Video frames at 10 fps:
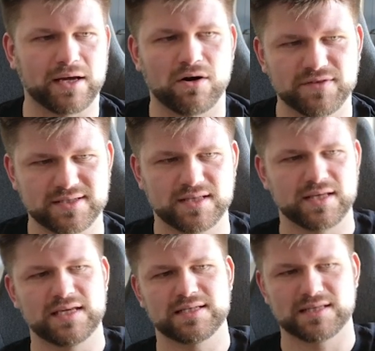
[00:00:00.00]
obviously the
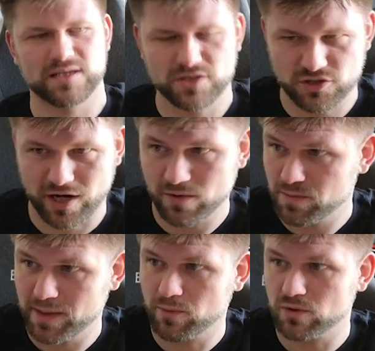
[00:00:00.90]
easiest thing to try would
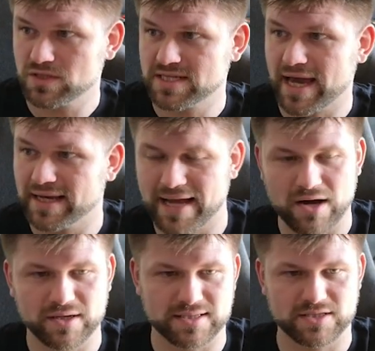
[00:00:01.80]
be Baldur's Gate
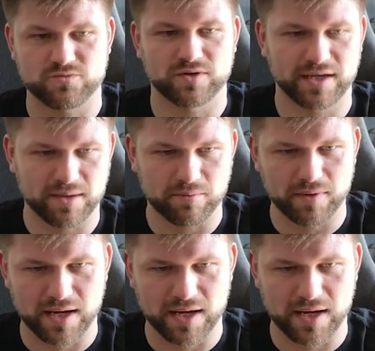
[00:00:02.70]
now because it's really um, uh,